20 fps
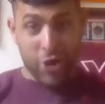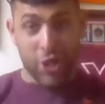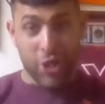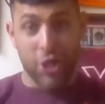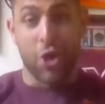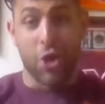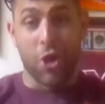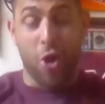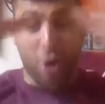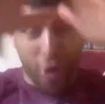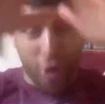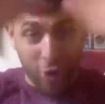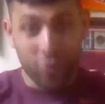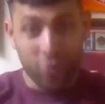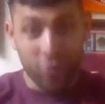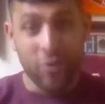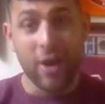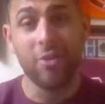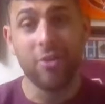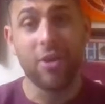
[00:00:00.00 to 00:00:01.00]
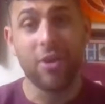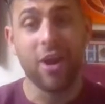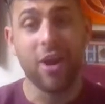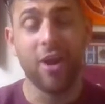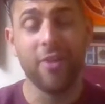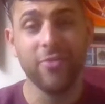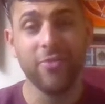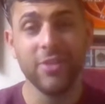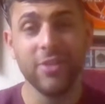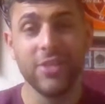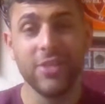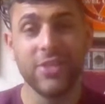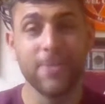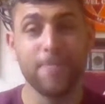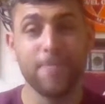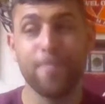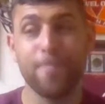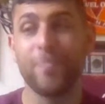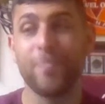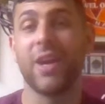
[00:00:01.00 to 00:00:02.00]
An all-around
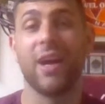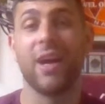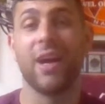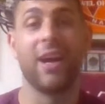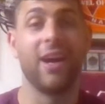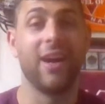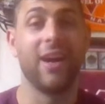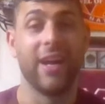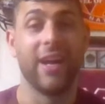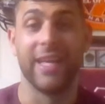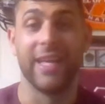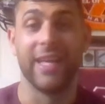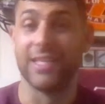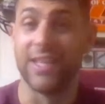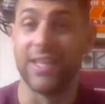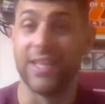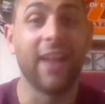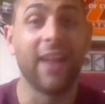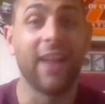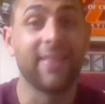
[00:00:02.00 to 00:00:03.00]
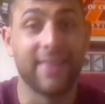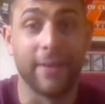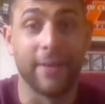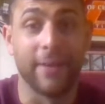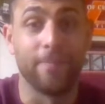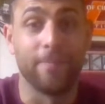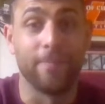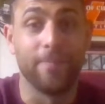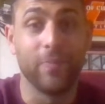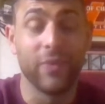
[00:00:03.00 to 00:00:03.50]
conference is not them.